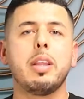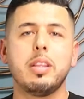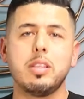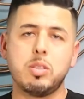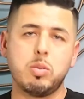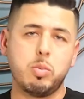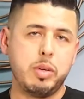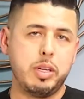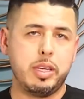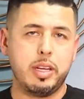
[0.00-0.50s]
this
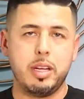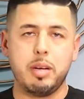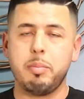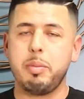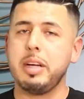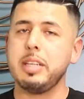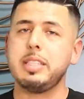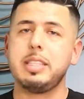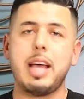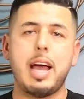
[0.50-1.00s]
weekend,
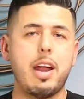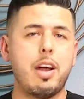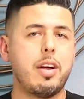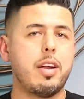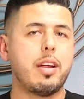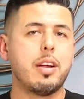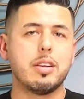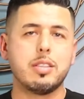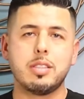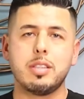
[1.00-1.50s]
by
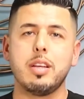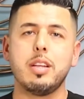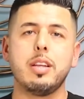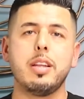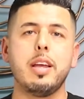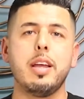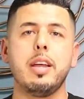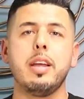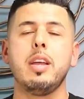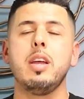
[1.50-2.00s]
Saturday or
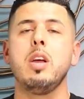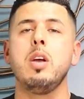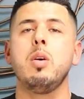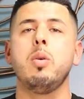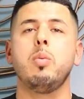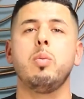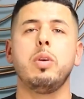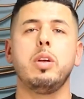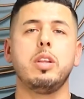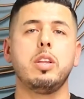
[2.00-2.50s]
Sunday
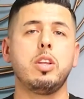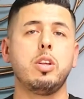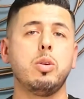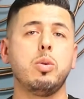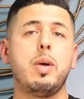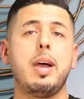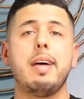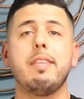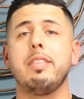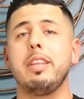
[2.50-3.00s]
when you
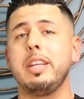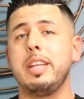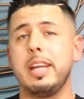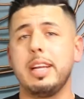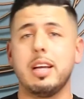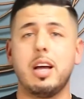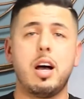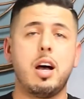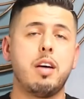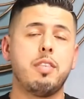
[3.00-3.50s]
have the day
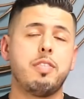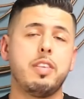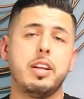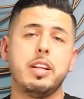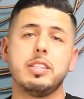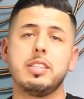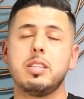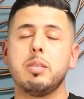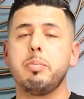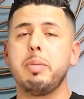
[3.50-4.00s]
off and
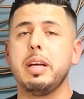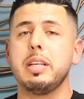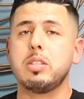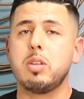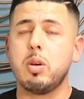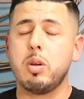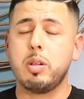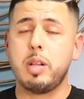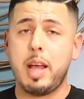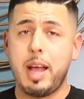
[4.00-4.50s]
it's the best
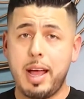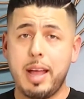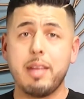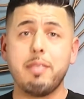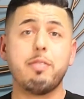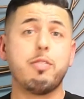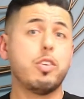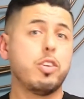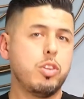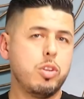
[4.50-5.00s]
time
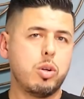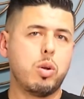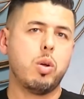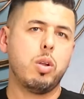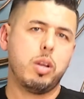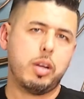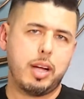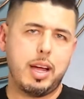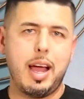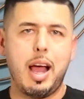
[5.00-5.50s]
for you to go
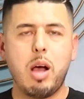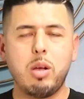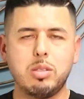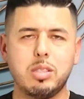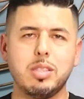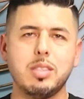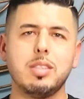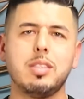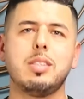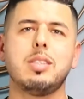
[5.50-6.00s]
look at
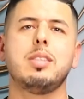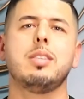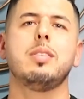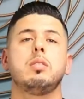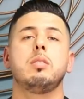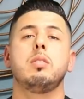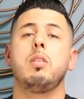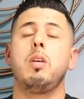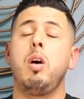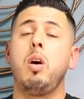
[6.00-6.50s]
houses.
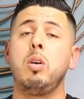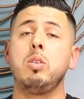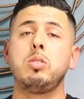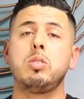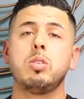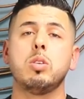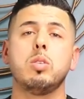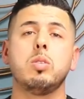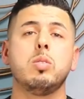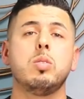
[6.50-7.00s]

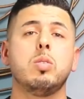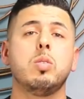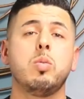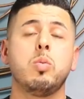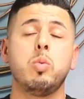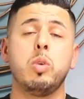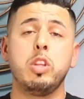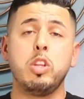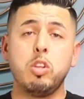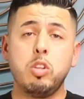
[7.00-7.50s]
Also,
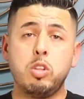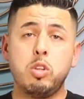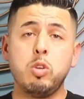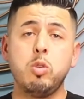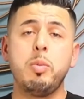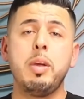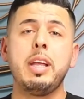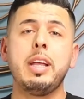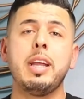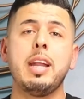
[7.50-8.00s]
when you do
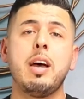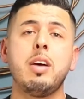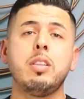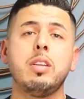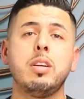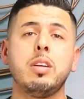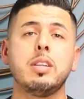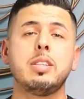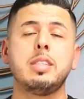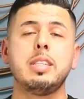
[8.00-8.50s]
make it out
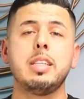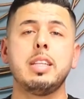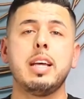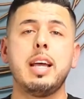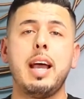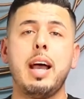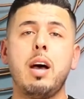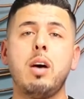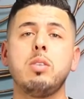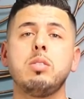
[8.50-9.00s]
there to see the
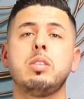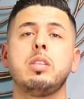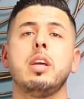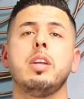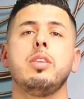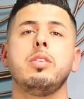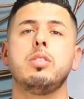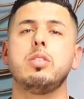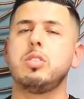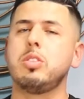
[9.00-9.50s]
house
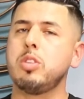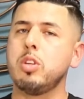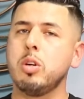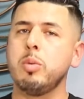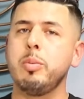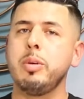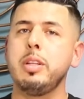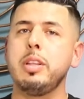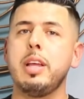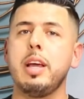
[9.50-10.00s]
and you
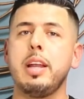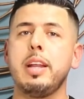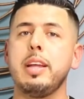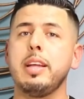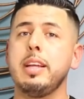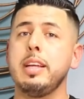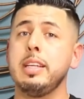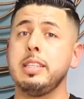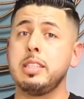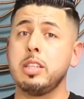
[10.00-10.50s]
determine that
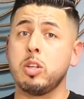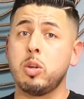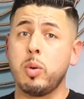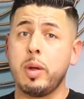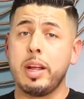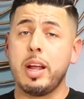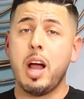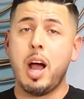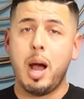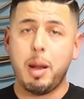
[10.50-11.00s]
it is a
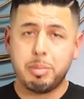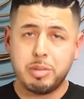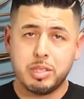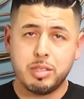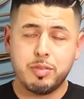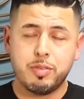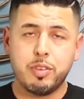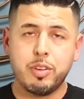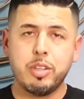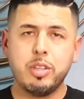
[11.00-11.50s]
great
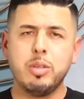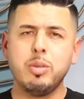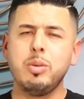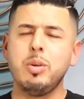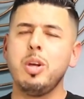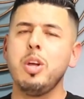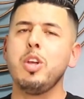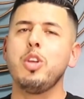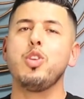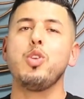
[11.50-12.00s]
option for you,
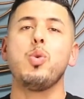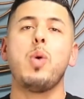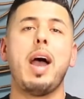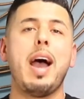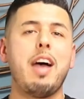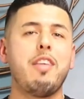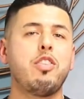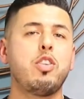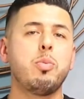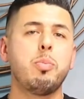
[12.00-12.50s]
you
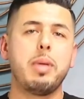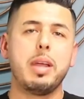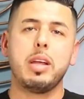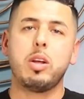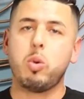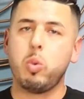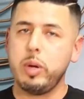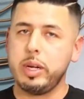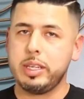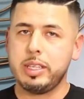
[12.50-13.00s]
have to make
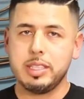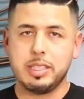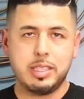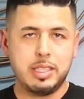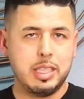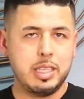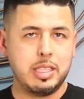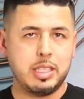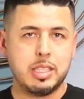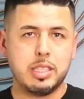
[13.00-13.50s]
quick
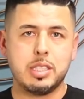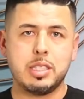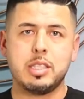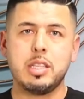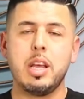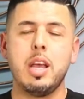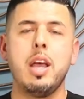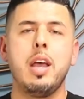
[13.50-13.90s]
decisions.